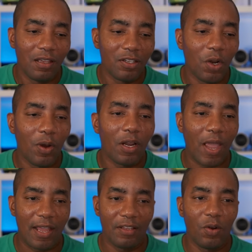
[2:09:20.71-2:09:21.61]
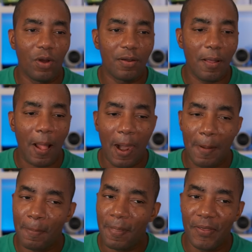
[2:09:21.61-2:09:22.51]
You know what? Okay, you know what?
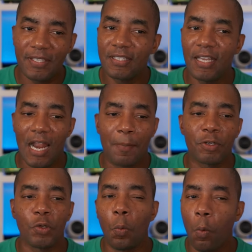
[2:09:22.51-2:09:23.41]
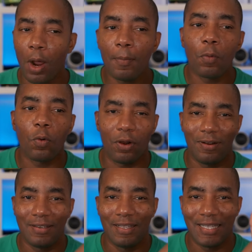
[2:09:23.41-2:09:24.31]
This is it. I'm gonna do one more.